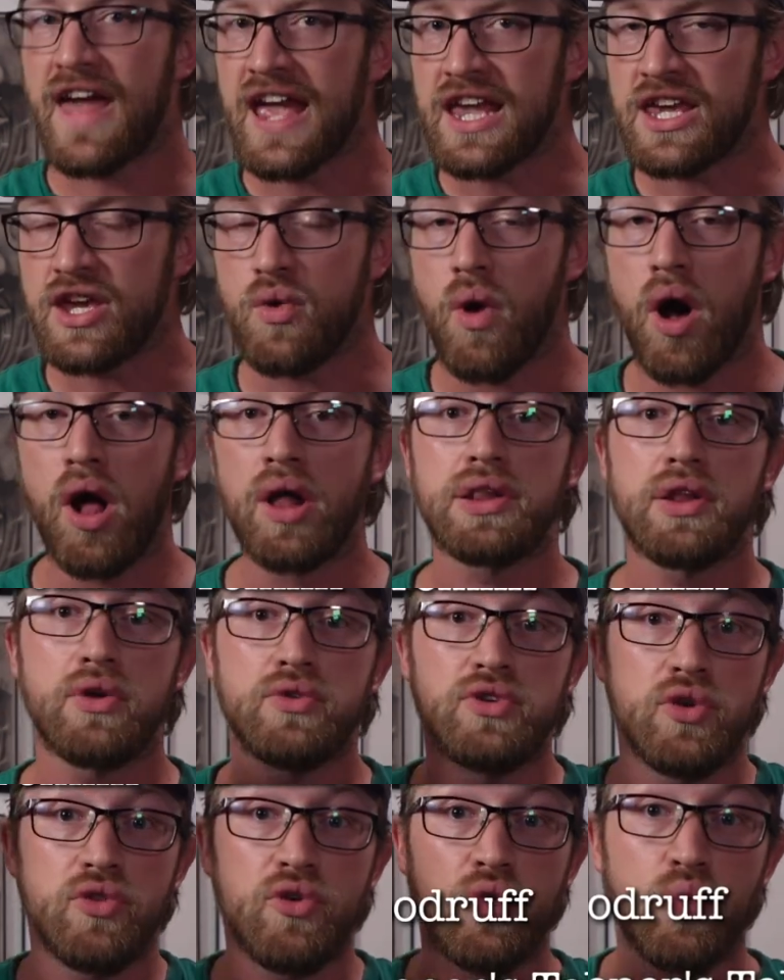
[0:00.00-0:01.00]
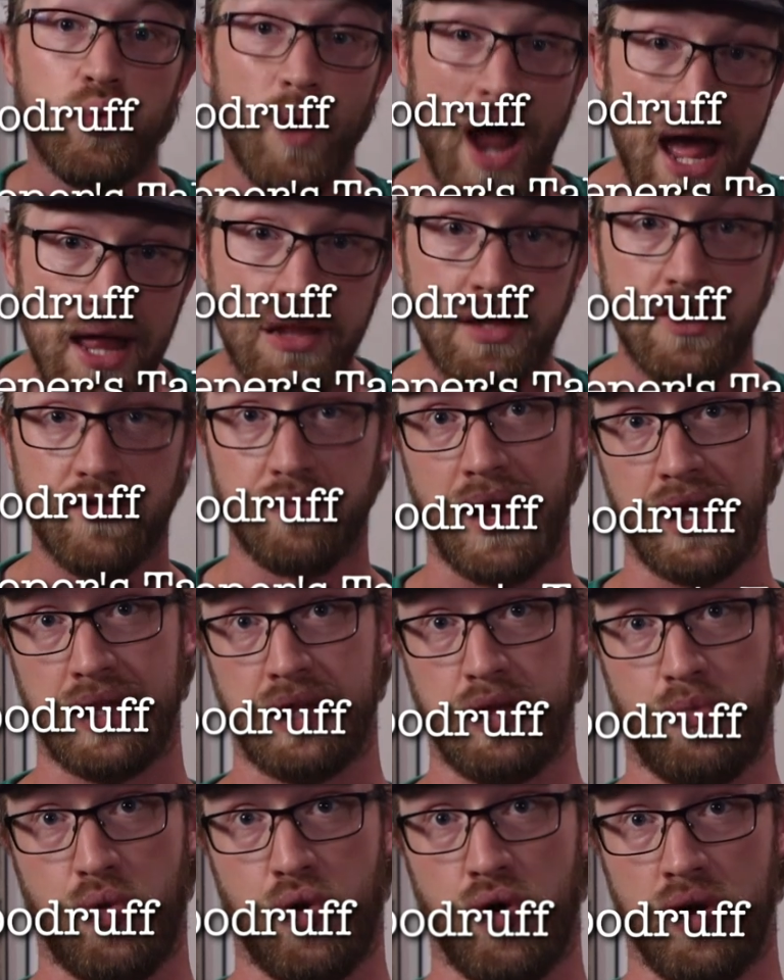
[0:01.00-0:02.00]
Thank you also to the rest of my
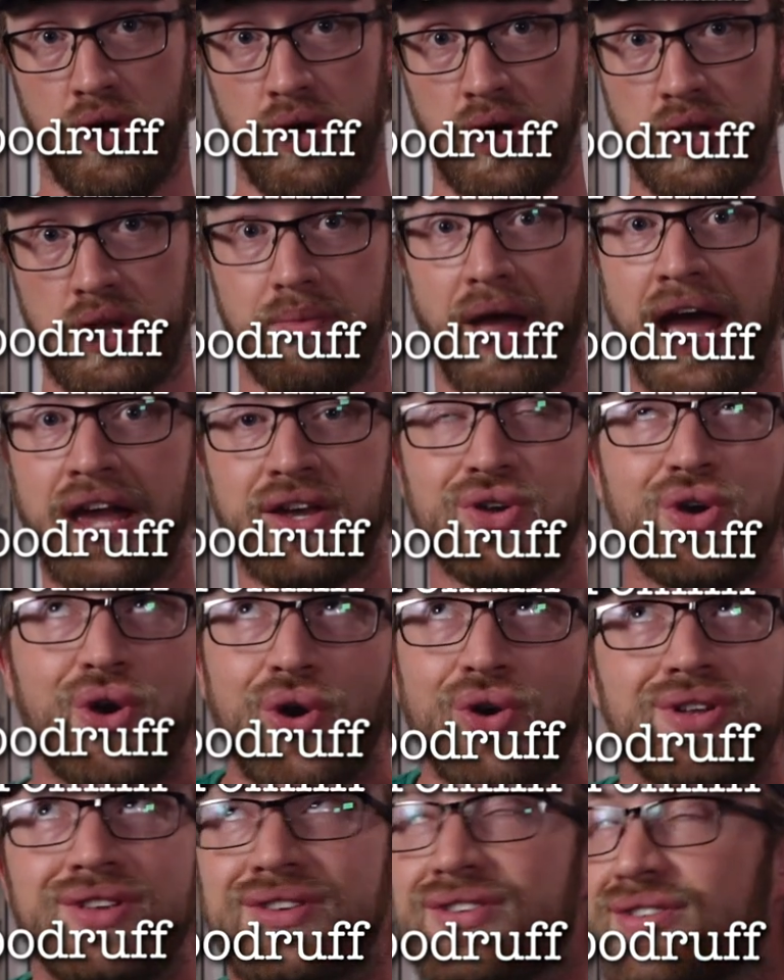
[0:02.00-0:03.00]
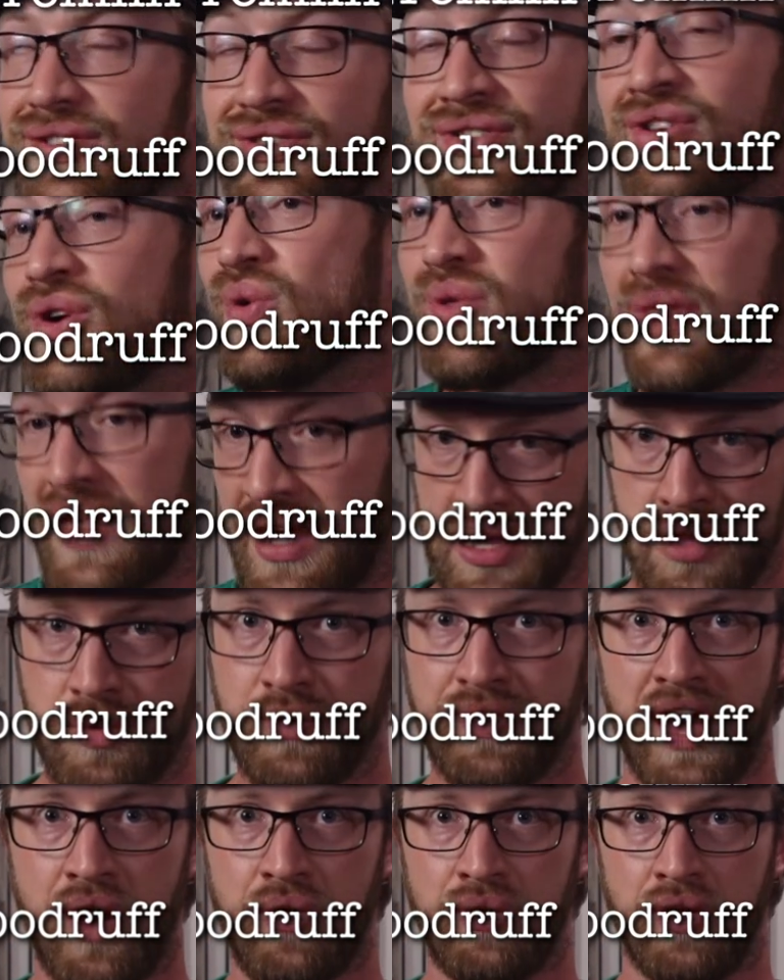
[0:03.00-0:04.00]
supporters. I couldn't do this
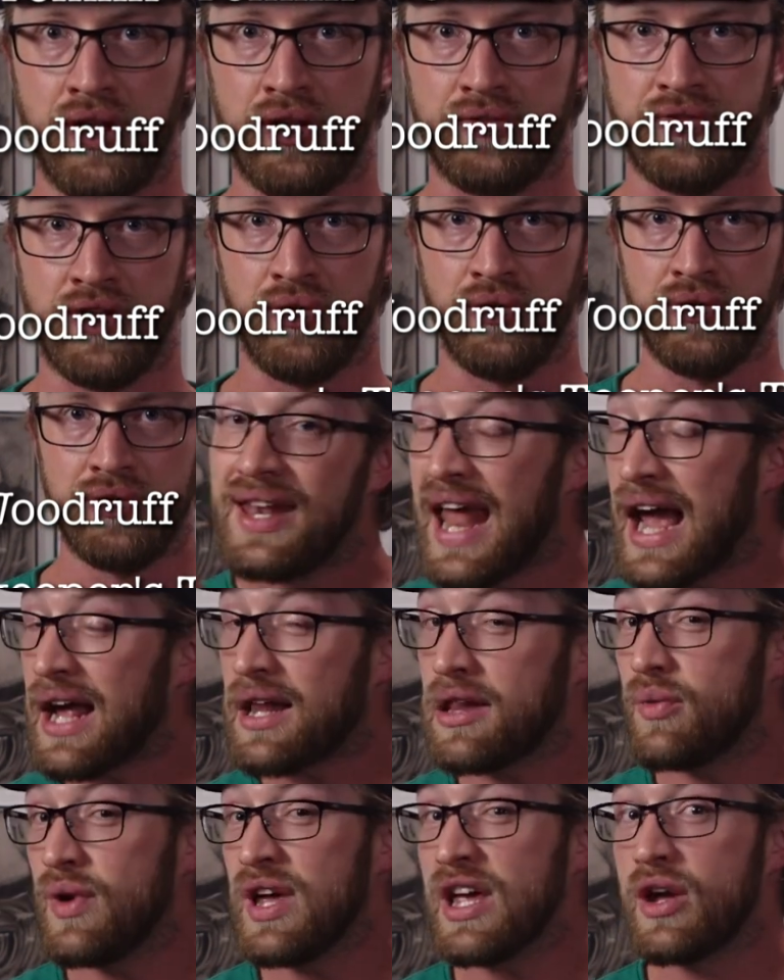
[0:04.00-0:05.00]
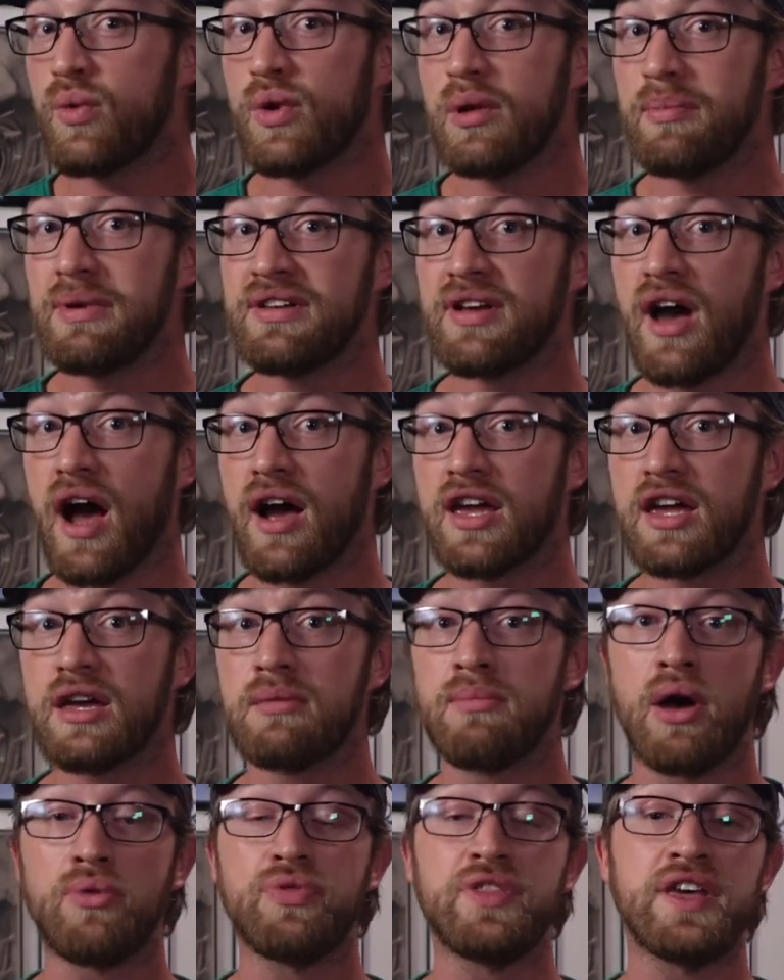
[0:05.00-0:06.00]
without all of you. Next week, we'll be talking
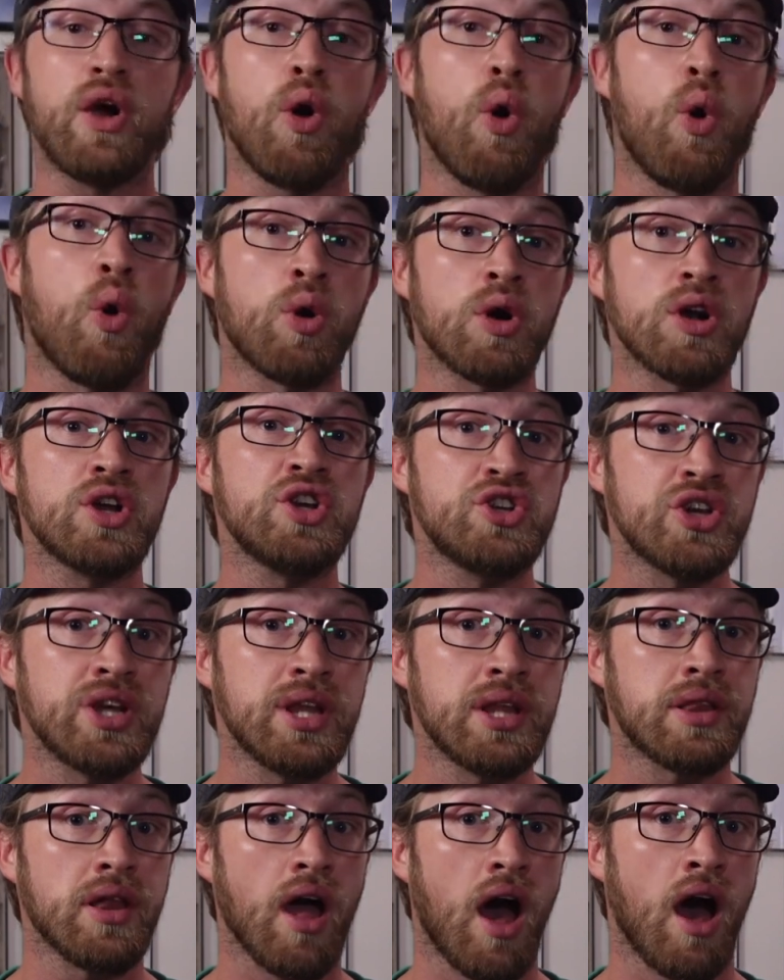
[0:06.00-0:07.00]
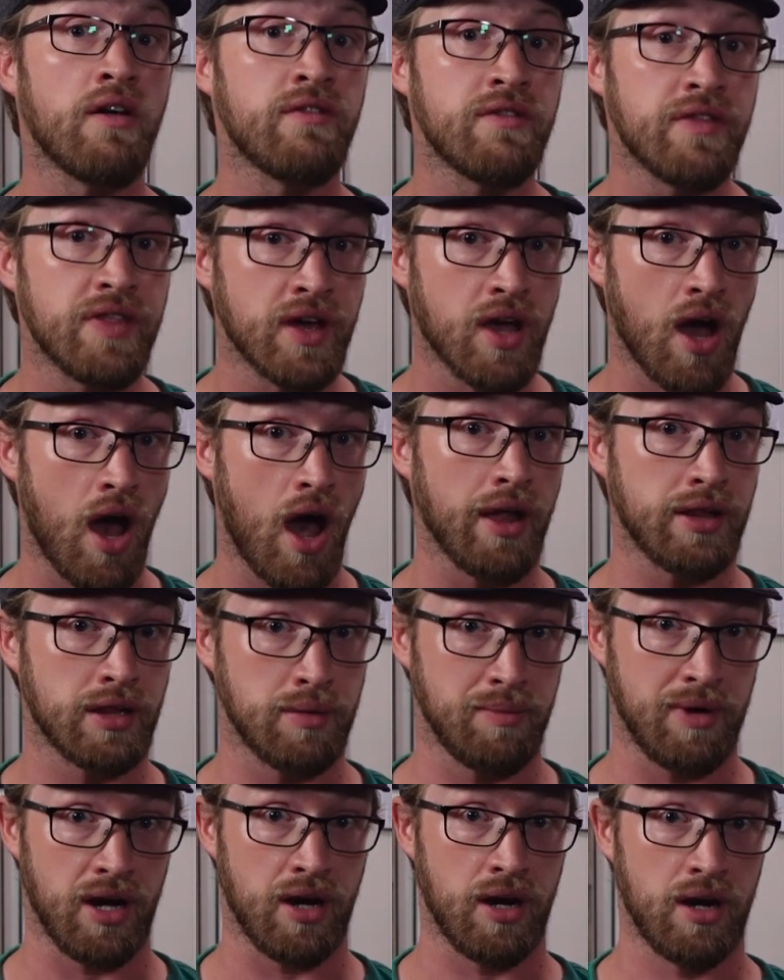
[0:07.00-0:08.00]
about the origins of the
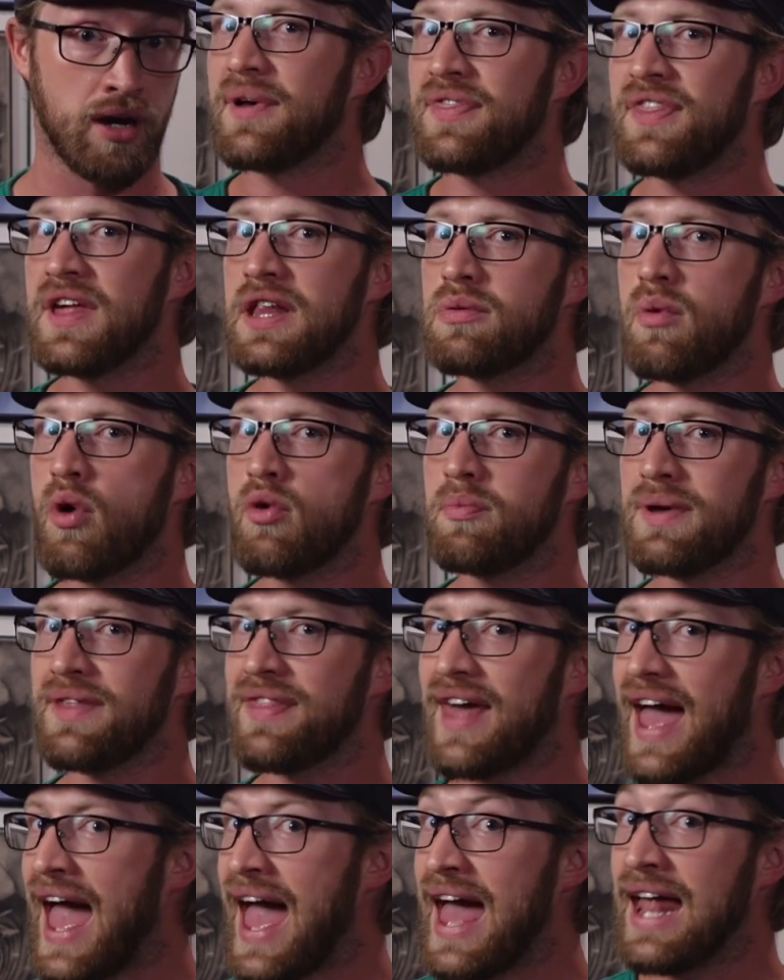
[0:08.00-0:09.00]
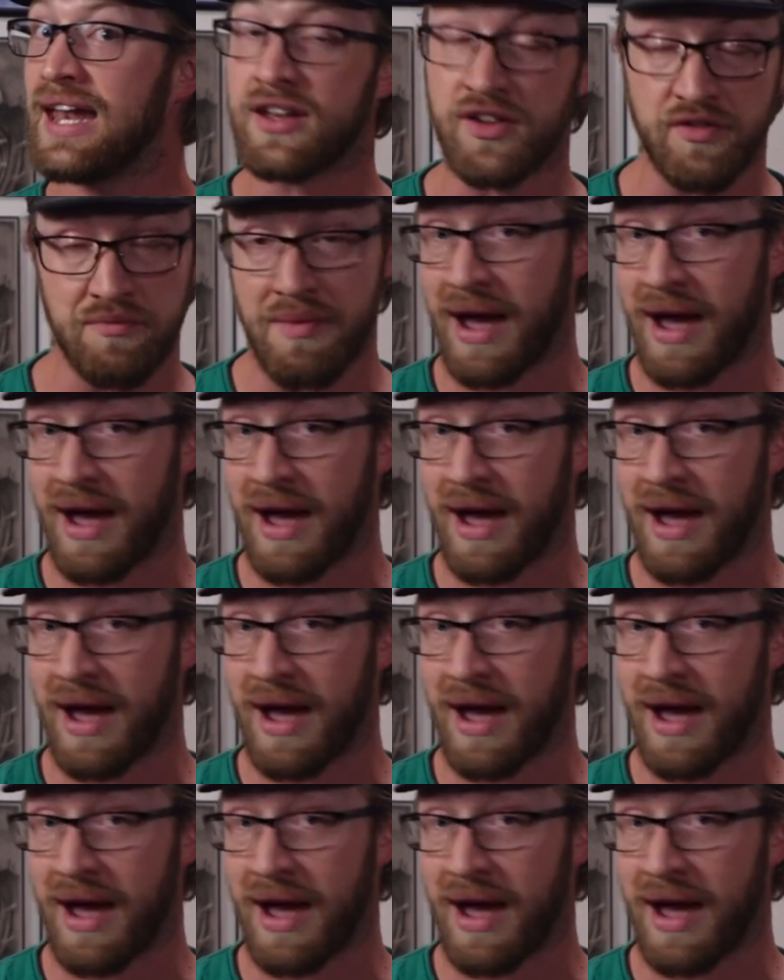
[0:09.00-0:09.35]
Cosmere. But this won't be the end of